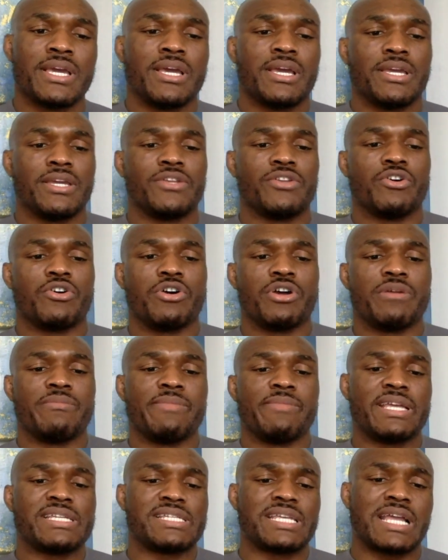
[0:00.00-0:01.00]
it
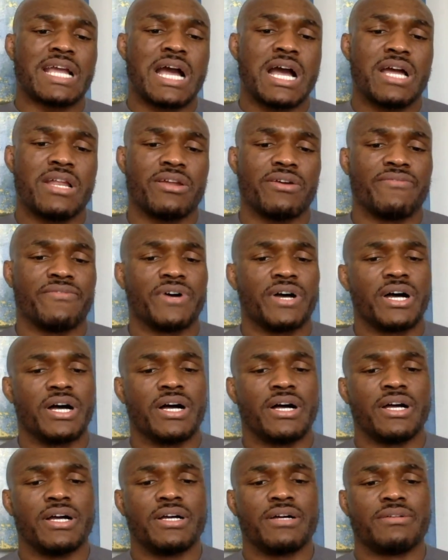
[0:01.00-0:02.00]
makes it kind of
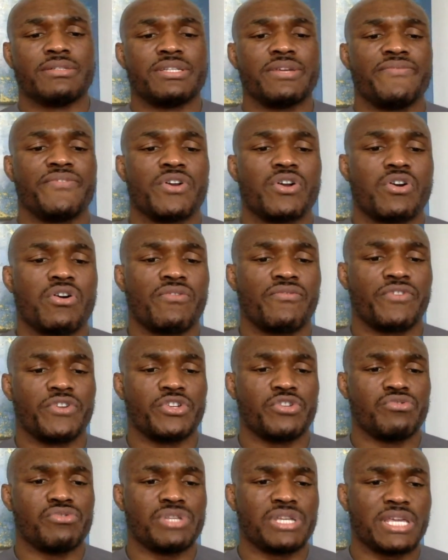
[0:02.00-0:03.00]
difficult for
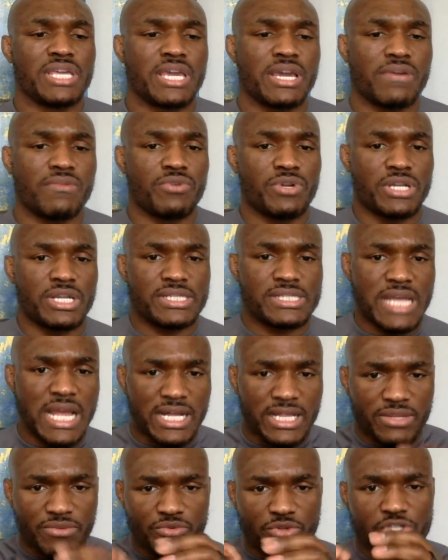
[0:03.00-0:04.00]
you to get
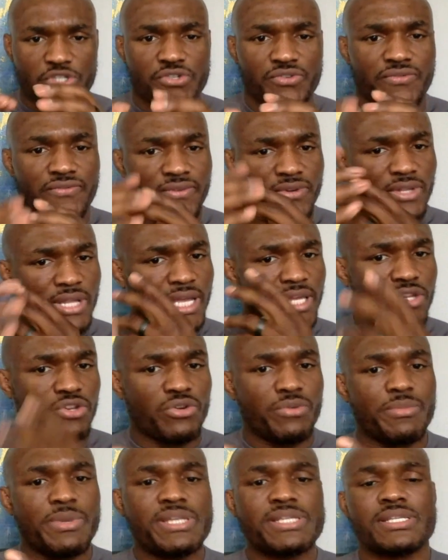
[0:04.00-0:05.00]
exactly what you feel like you're
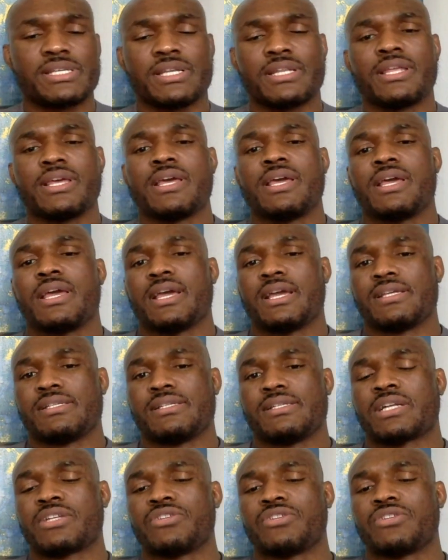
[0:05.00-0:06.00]
missing,
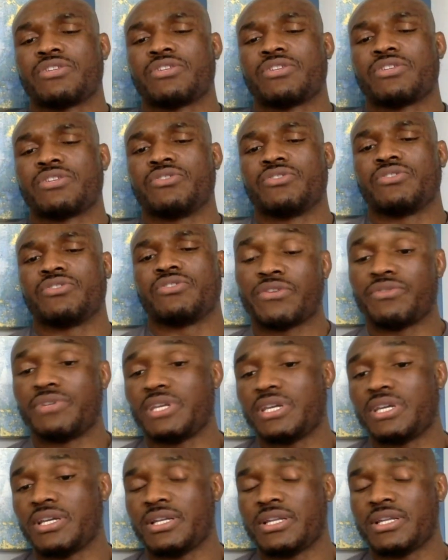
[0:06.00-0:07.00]
exactly what you feel like you
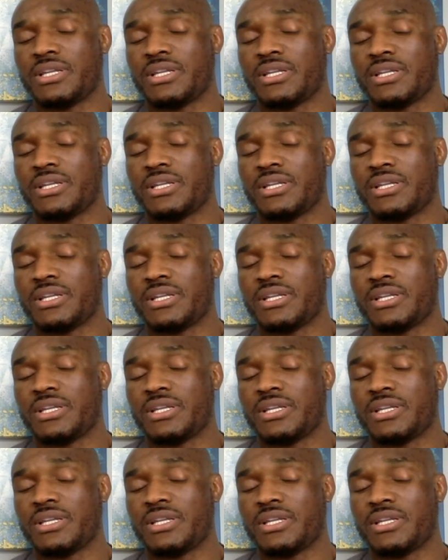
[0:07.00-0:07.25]
need.